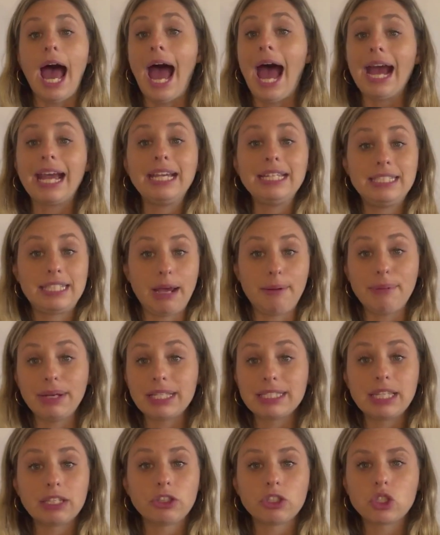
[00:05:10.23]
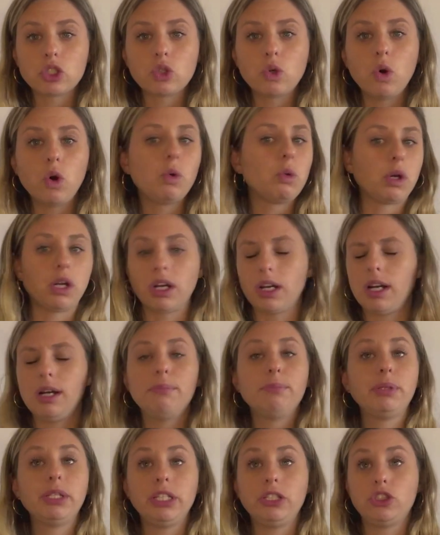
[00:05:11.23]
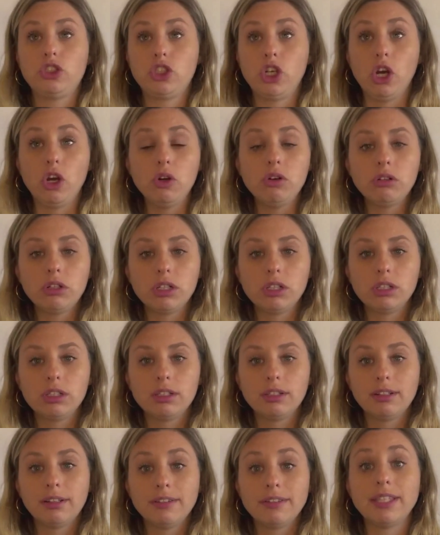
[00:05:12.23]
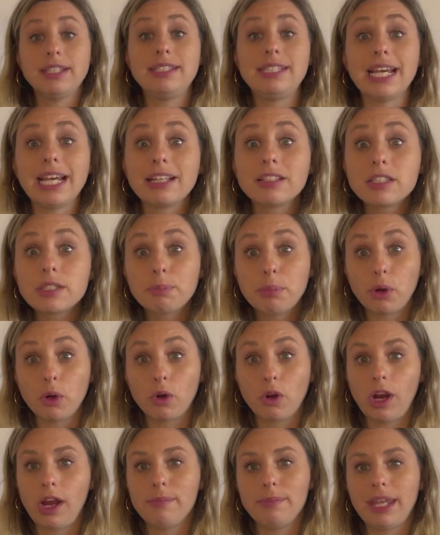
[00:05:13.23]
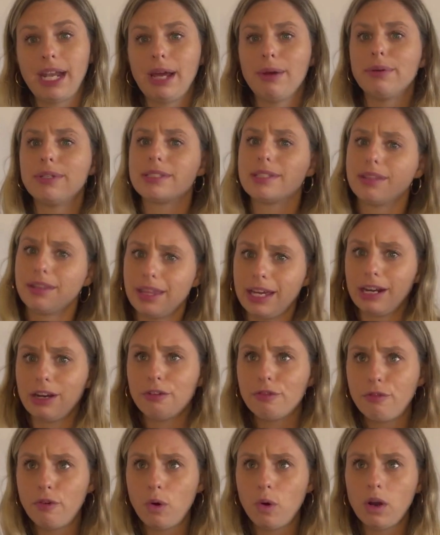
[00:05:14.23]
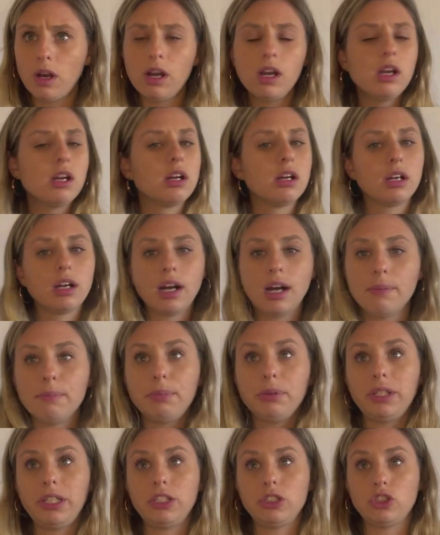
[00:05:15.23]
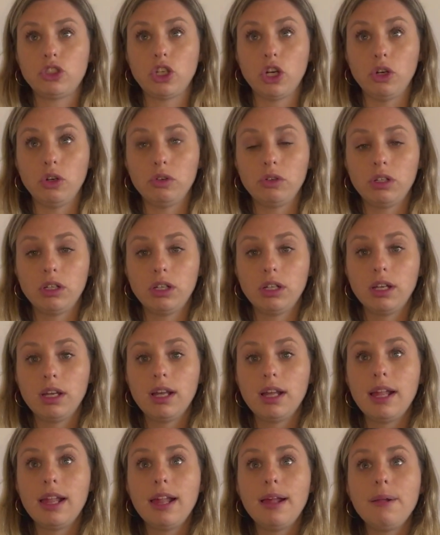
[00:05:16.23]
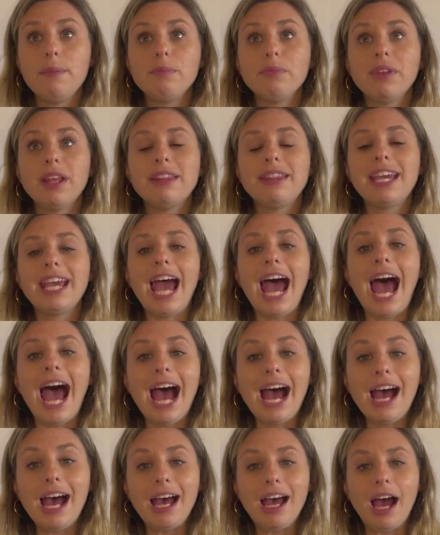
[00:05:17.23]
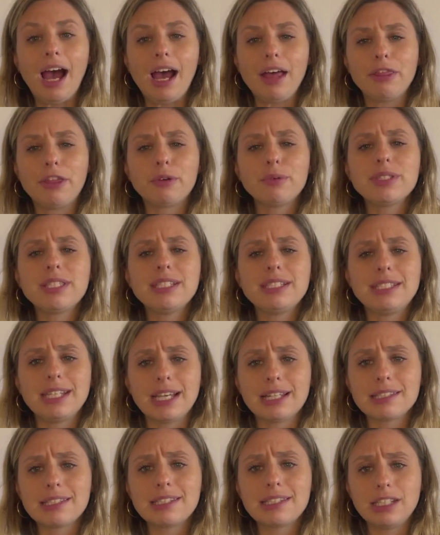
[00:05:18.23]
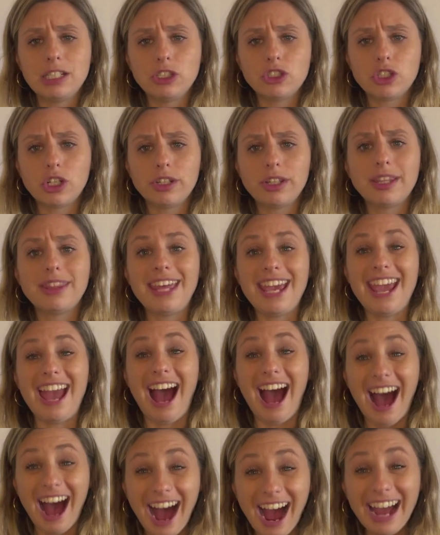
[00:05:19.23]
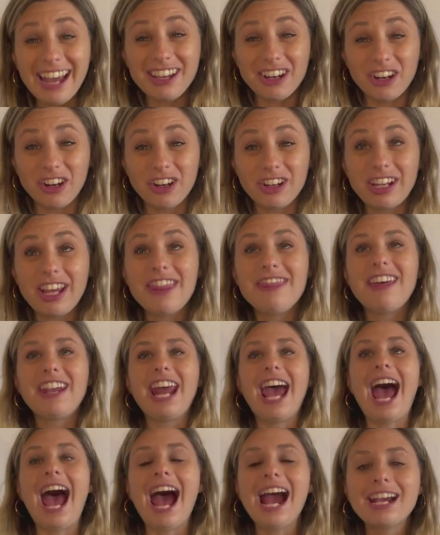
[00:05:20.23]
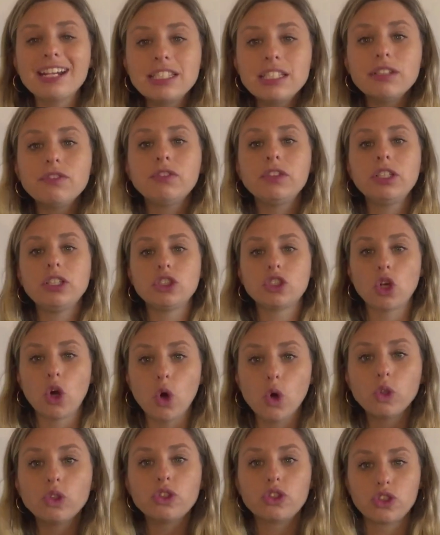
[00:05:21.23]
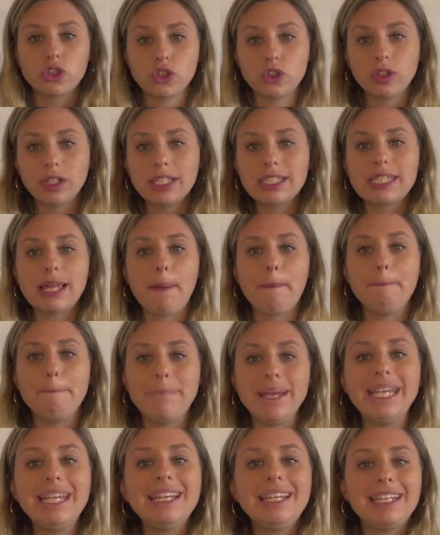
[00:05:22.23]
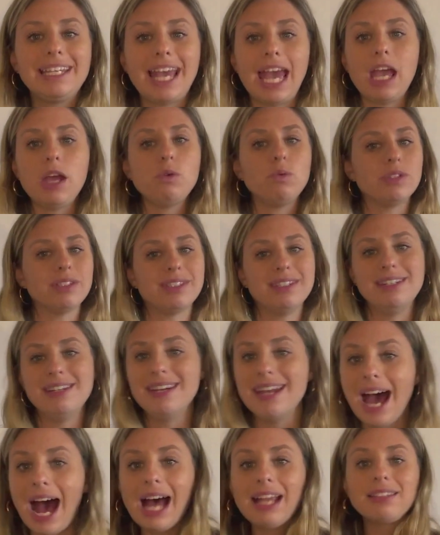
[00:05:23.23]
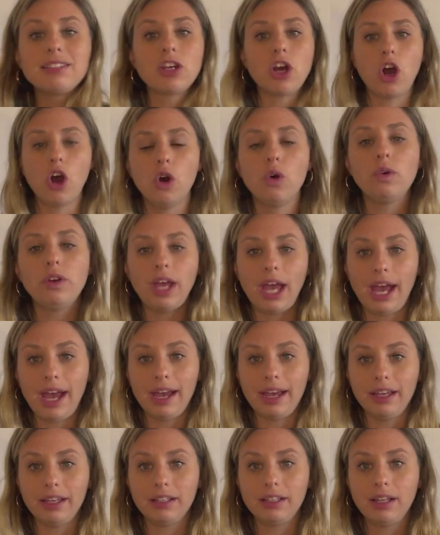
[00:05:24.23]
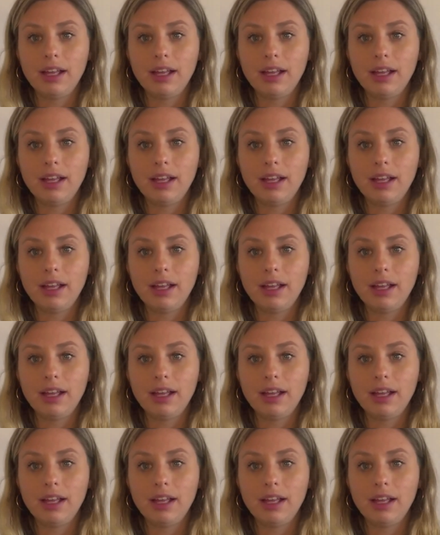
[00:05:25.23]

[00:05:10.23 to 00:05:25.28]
Academics at the school were a complete joke. The dance program that I was there for, complete joke. They, uh, there was a dance teacher that they hired that actively told students that being gay was not okay.